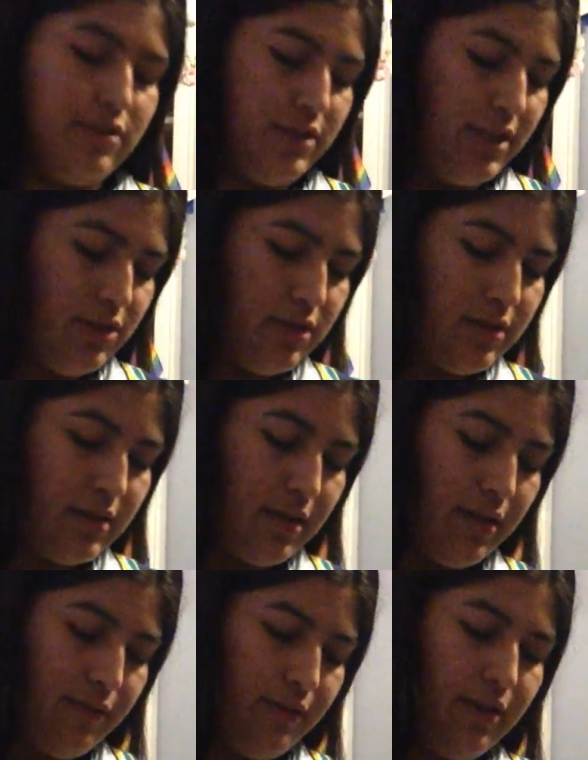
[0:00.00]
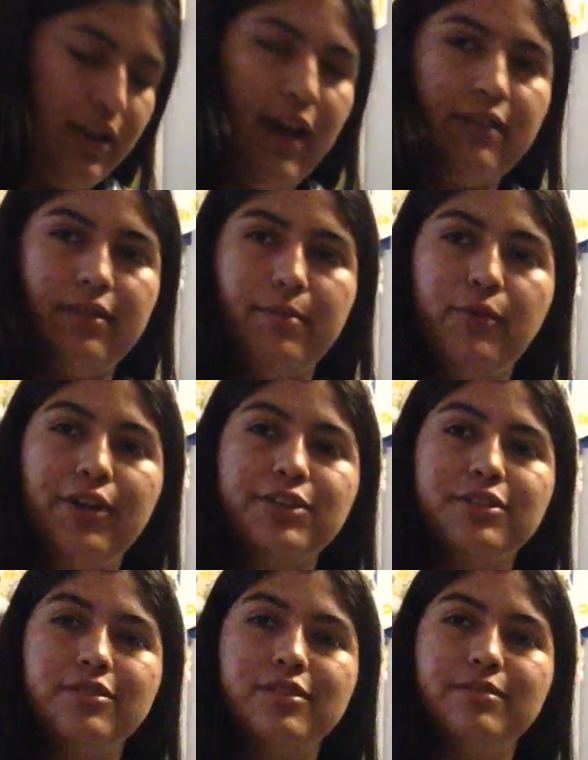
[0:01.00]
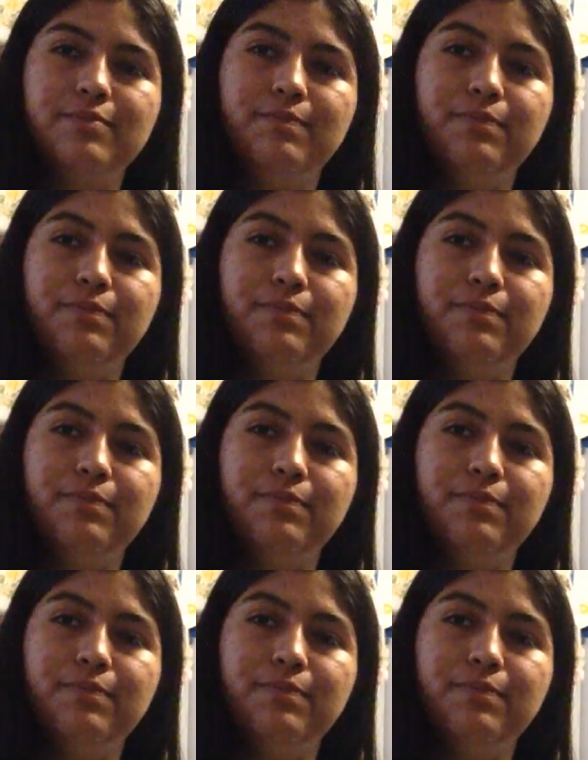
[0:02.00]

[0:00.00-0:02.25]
Your teacher is there for you to ask them questions.